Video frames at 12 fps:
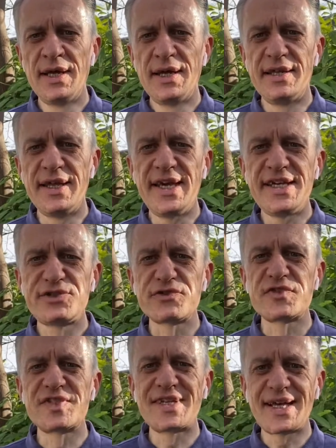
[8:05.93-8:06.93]
At the age of
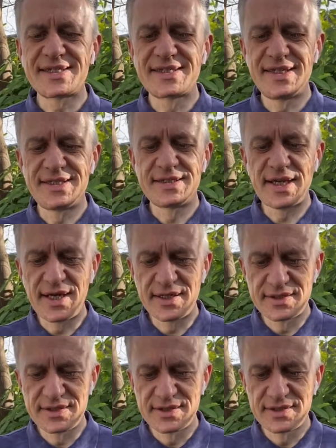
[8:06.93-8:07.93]

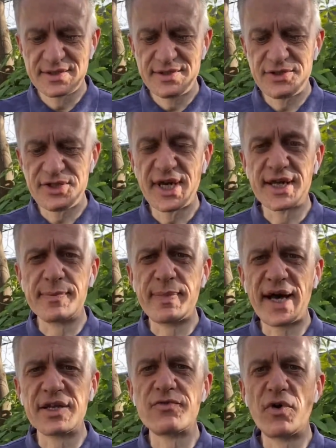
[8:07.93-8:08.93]
66, she had a
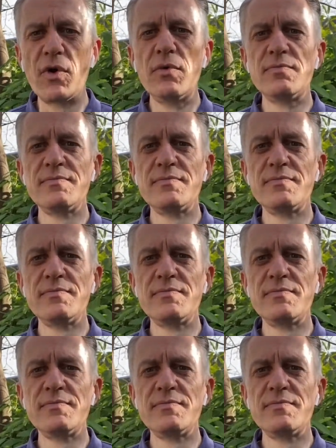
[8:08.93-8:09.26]
bad fall,